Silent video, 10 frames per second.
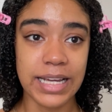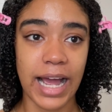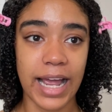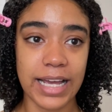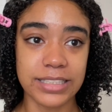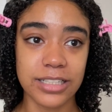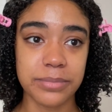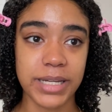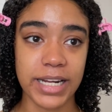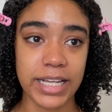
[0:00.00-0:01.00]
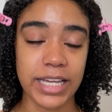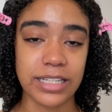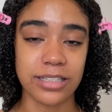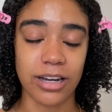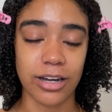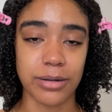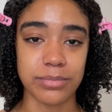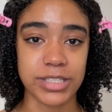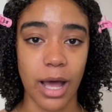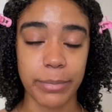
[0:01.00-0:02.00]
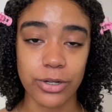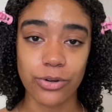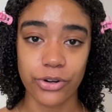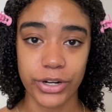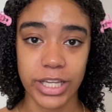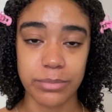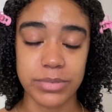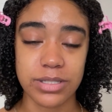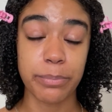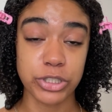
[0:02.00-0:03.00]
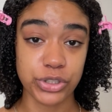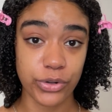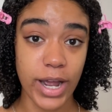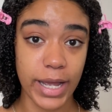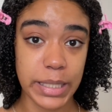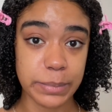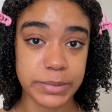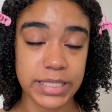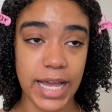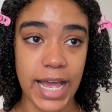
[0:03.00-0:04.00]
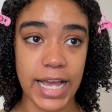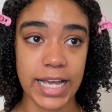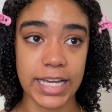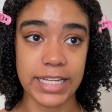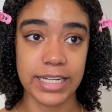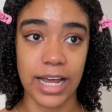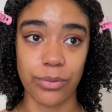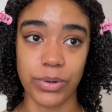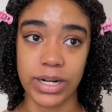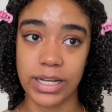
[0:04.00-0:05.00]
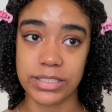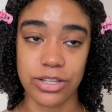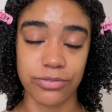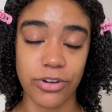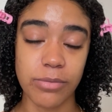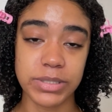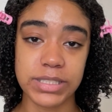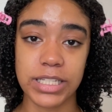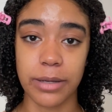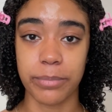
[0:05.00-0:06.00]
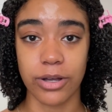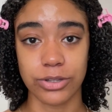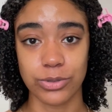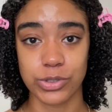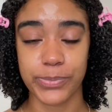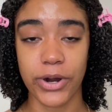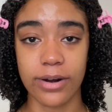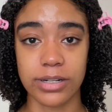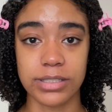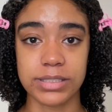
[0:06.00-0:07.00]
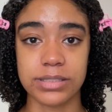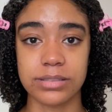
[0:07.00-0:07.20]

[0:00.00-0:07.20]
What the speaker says: I ended up getting topical creams prescribed, and I went ahead to the pharmacy, I bought those products.